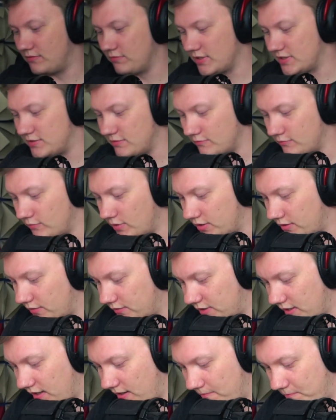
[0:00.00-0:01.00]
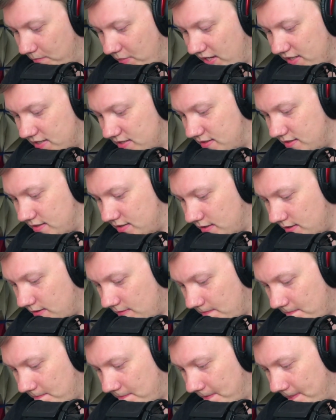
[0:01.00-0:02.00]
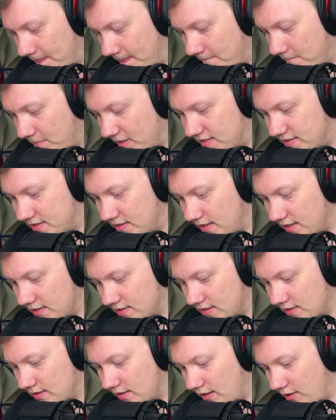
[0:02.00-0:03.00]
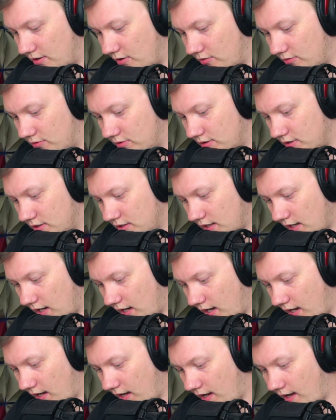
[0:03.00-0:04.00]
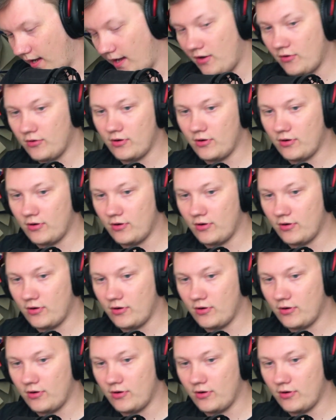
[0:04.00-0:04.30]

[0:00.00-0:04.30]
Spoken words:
was one of the best things in Lego. Oh,